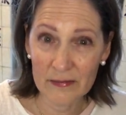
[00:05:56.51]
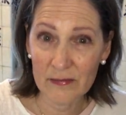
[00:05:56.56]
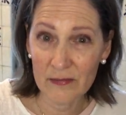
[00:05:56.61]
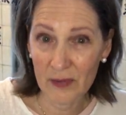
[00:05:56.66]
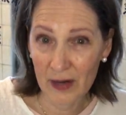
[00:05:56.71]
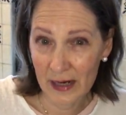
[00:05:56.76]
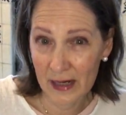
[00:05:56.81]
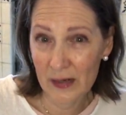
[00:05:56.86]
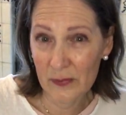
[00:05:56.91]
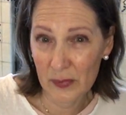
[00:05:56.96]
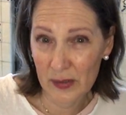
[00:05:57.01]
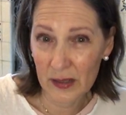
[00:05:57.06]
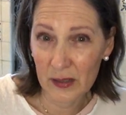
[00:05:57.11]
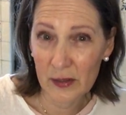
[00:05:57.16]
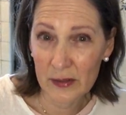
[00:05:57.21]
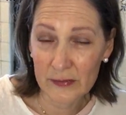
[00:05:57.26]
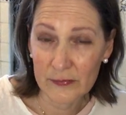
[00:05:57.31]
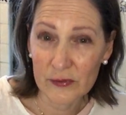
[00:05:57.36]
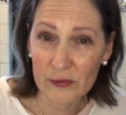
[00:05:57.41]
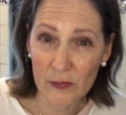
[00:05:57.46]
right, with a
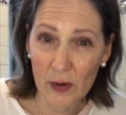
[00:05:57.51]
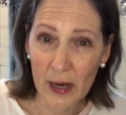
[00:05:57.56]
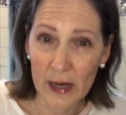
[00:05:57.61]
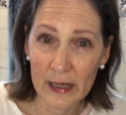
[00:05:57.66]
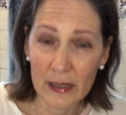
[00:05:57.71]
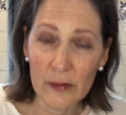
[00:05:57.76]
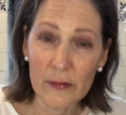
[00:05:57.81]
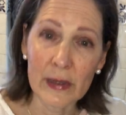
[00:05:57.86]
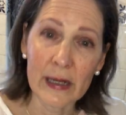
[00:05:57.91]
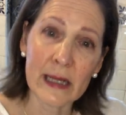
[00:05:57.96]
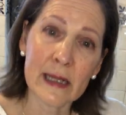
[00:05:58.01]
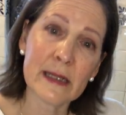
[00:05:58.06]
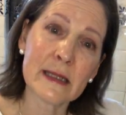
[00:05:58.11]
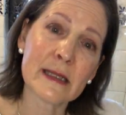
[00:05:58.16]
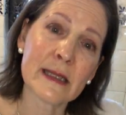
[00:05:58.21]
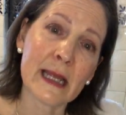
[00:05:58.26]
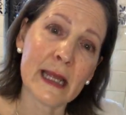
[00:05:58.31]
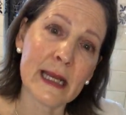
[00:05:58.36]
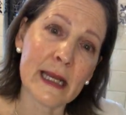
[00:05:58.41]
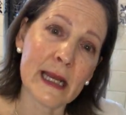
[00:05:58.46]
lot of dry ingredients.
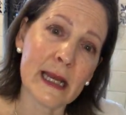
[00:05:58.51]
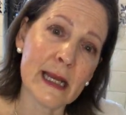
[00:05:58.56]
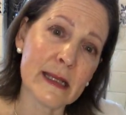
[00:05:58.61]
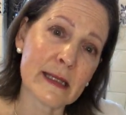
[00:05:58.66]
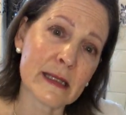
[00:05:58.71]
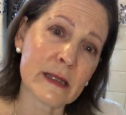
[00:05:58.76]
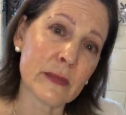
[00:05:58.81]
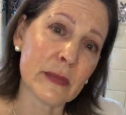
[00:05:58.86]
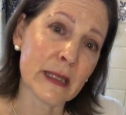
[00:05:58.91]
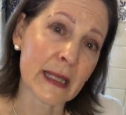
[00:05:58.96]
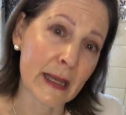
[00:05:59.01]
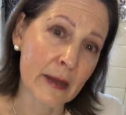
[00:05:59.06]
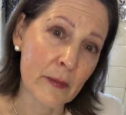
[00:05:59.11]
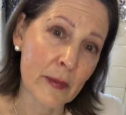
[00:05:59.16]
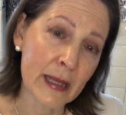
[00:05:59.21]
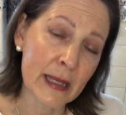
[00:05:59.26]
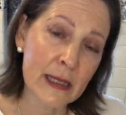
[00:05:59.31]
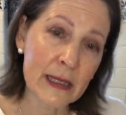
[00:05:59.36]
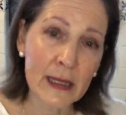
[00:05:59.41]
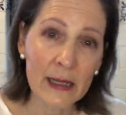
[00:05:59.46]
They need some
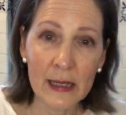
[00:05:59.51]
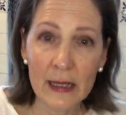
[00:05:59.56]
liquid